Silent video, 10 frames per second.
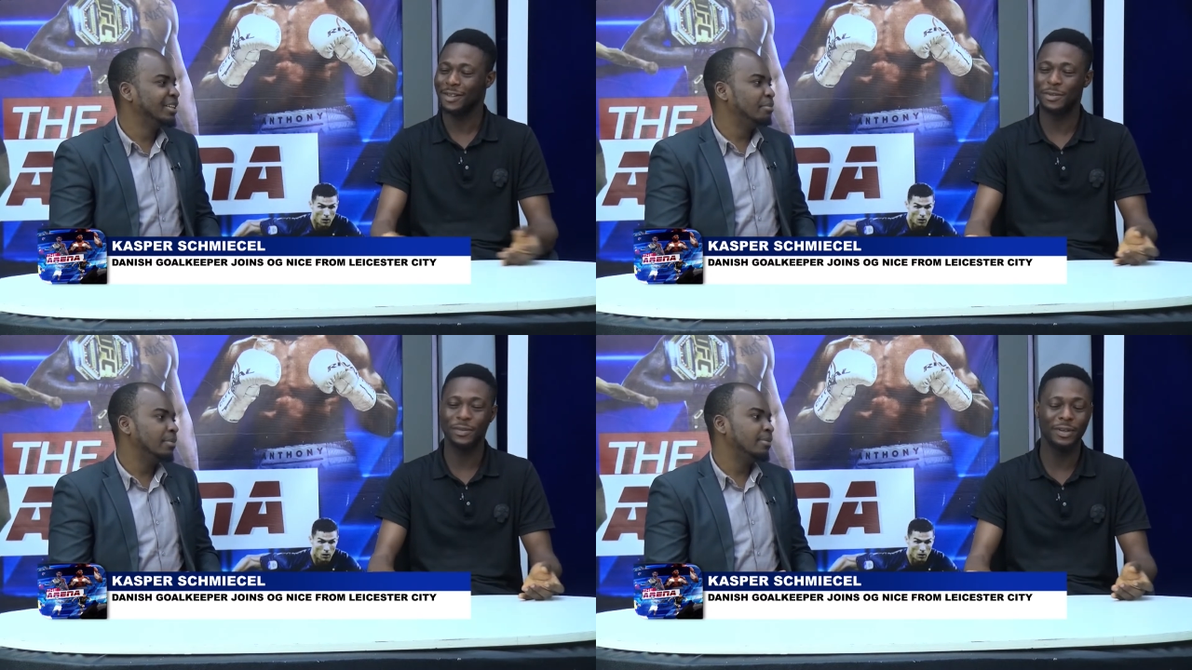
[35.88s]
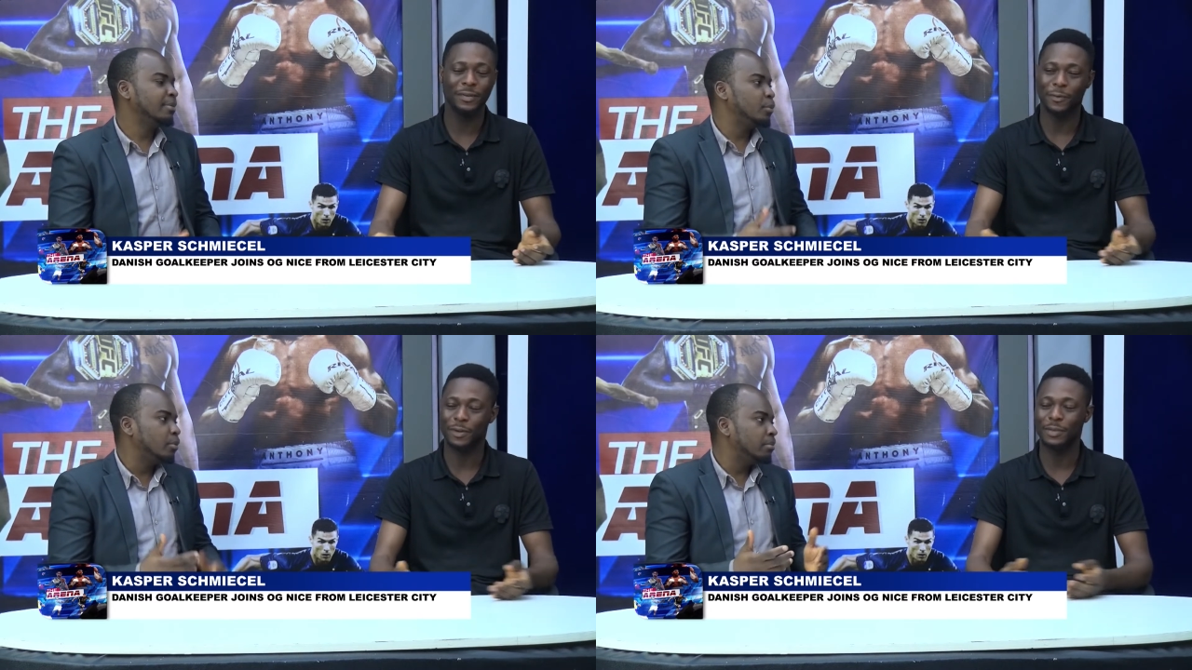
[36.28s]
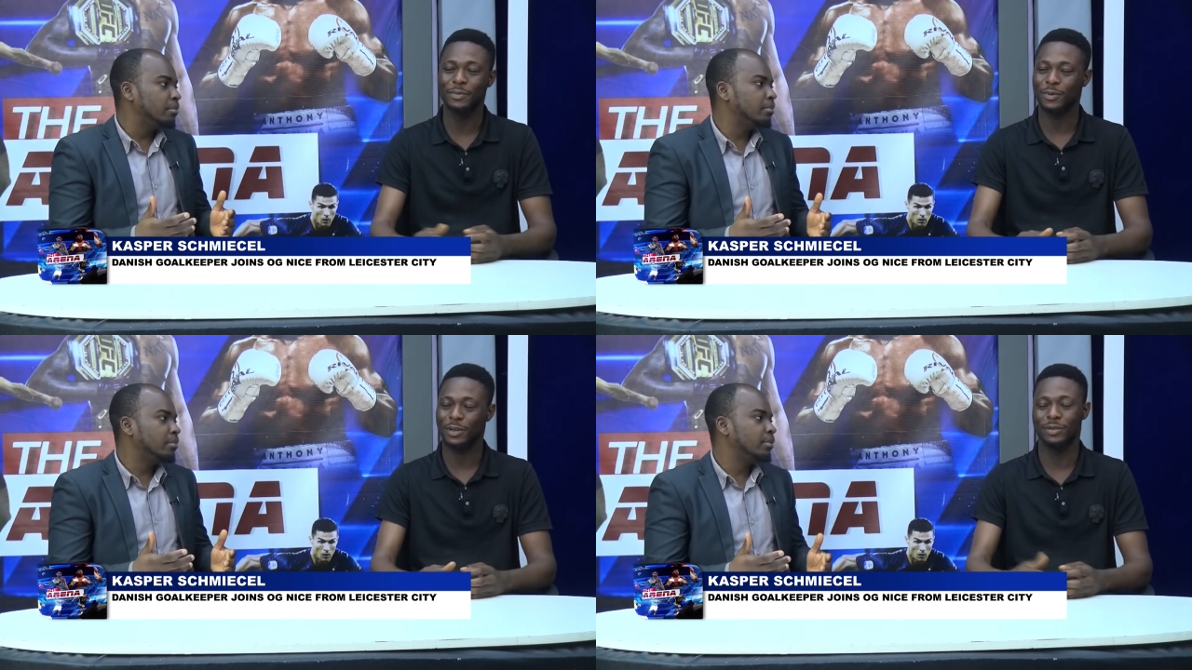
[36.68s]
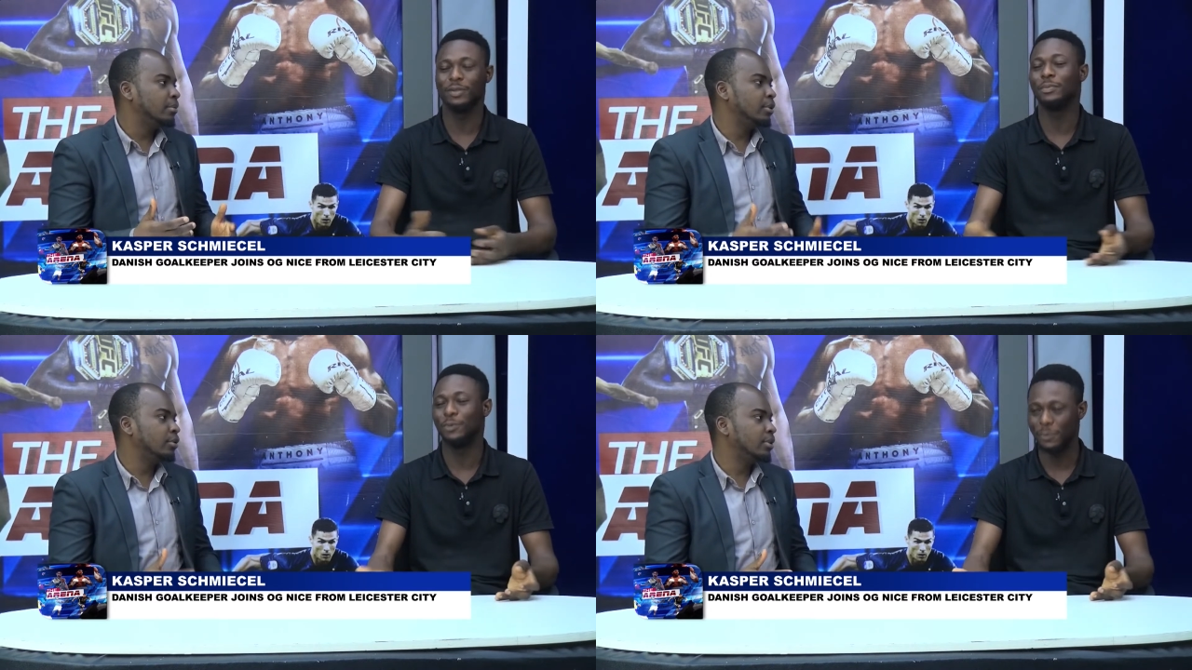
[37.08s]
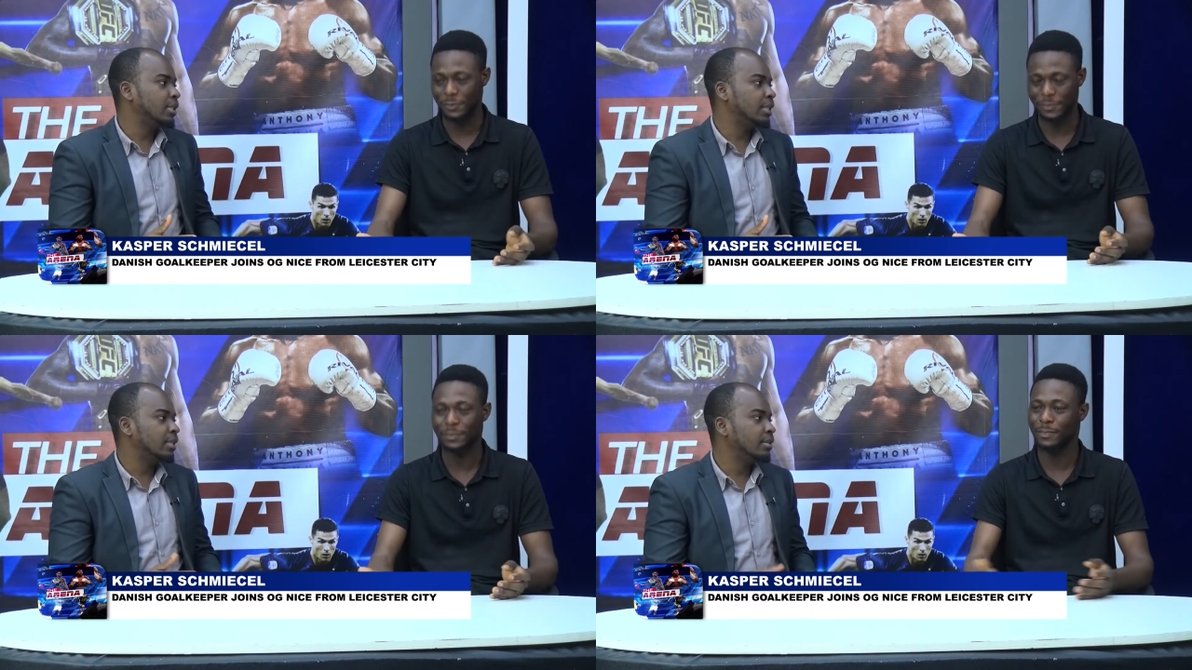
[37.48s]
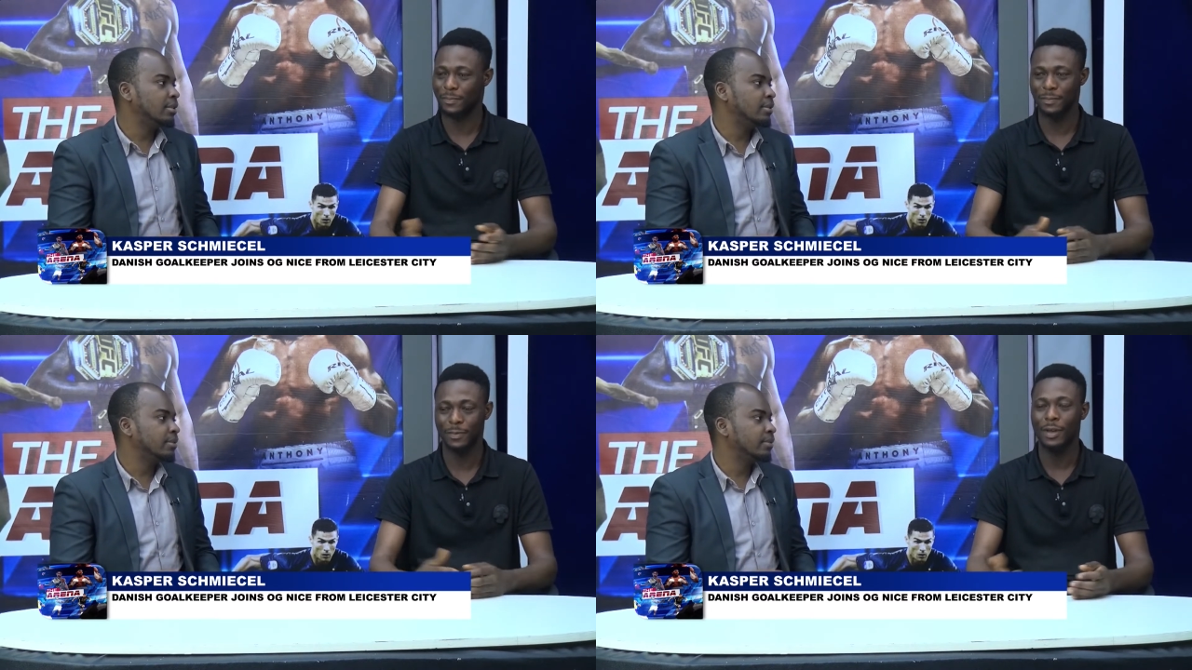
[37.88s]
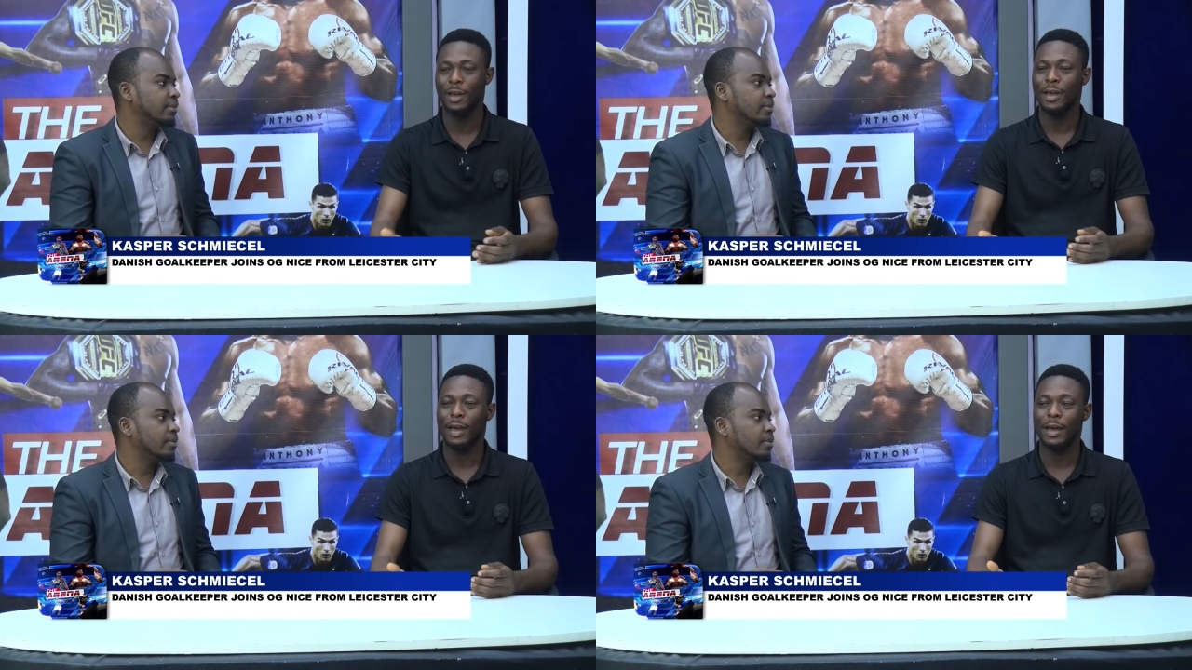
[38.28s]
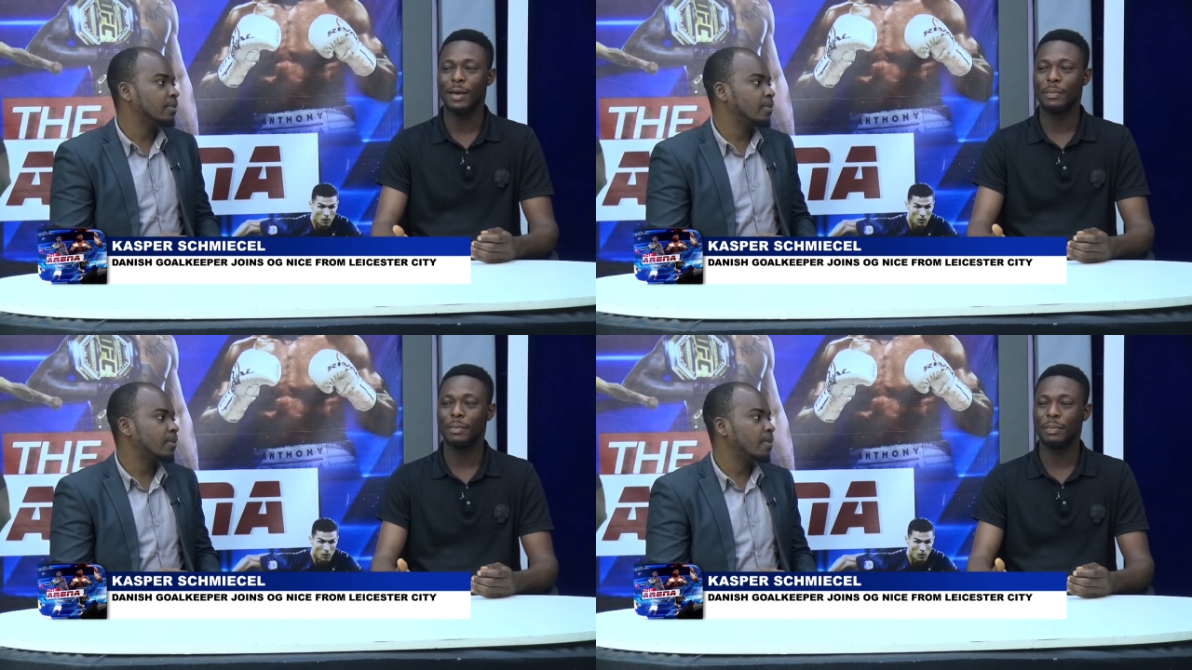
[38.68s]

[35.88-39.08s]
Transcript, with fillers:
Speaker 1: there was no need for him to actually new move. New challenge. Mm -hmm. um,